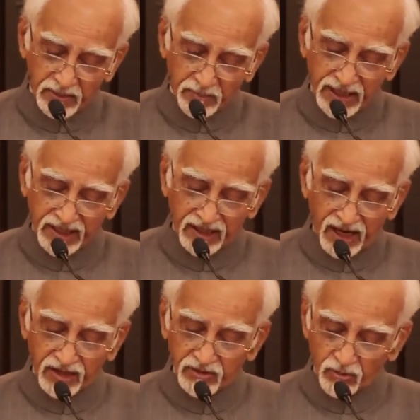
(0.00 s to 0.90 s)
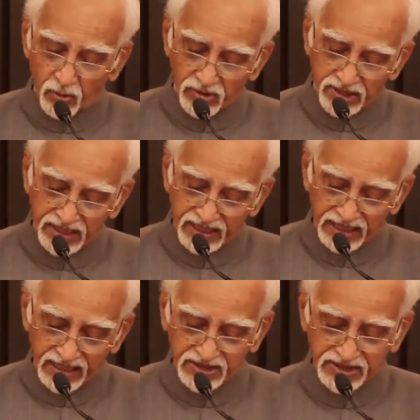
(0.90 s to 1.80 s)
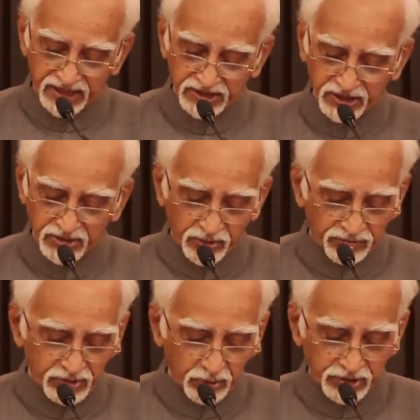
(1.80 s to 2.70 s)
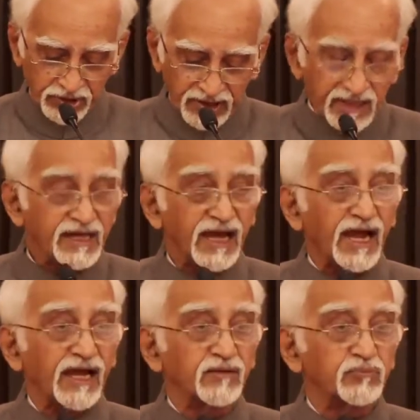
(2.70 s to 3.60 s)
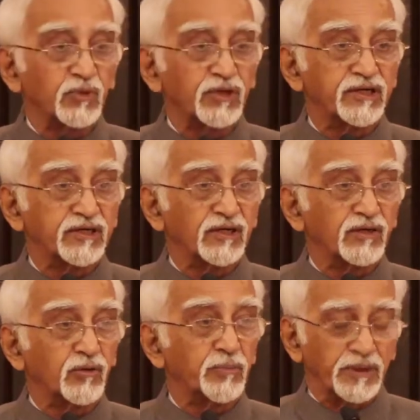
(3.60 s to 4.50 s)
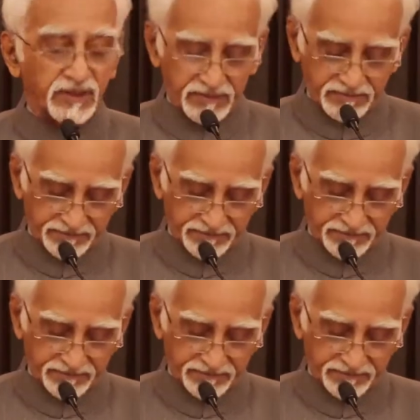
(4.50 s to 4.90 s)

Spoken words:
being unrolled in sections of social and political opinion.